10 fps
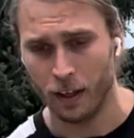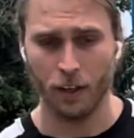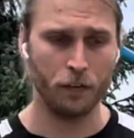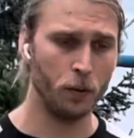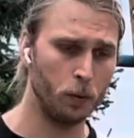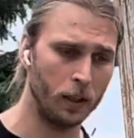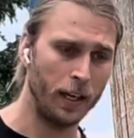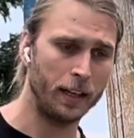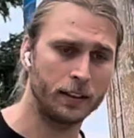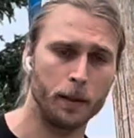If you would
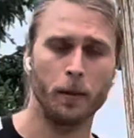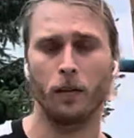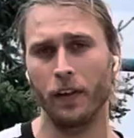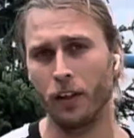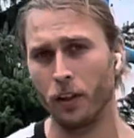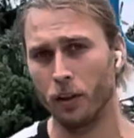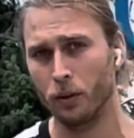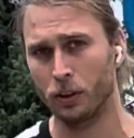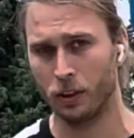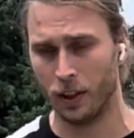like similar
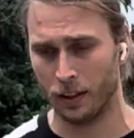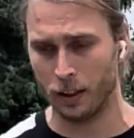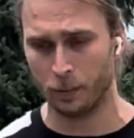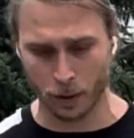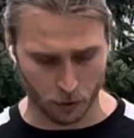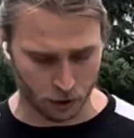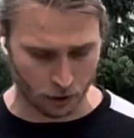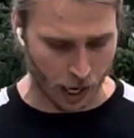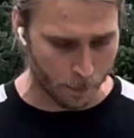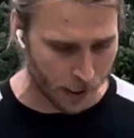videos, then let me know in the
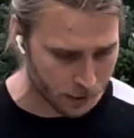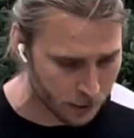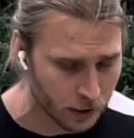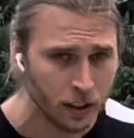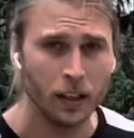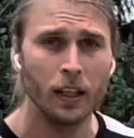comments,